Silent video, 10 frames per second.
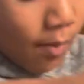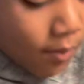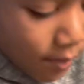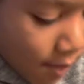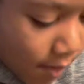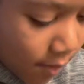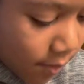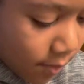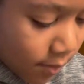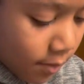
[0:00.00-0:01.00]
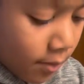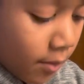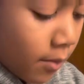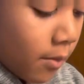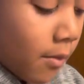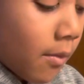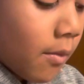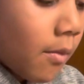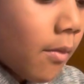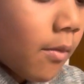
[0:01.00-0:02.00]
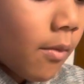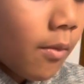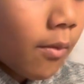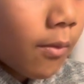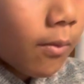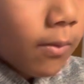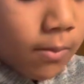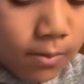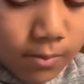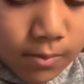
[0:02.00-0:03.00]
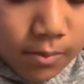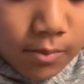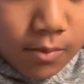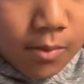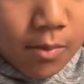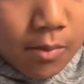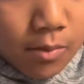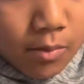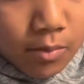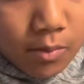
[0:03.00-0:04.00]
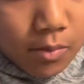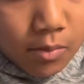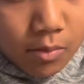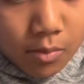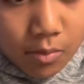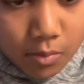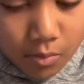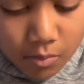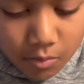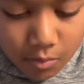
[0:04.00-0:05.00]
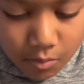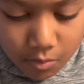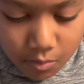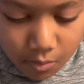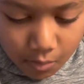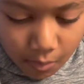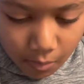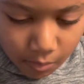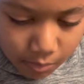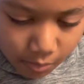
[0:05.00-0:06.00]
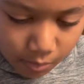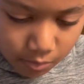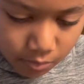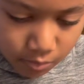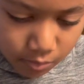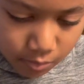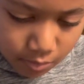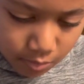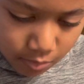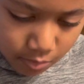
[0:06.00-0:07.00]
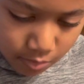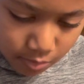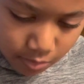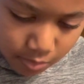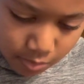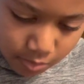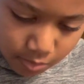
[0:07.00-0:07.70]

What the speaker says: Nothing is said.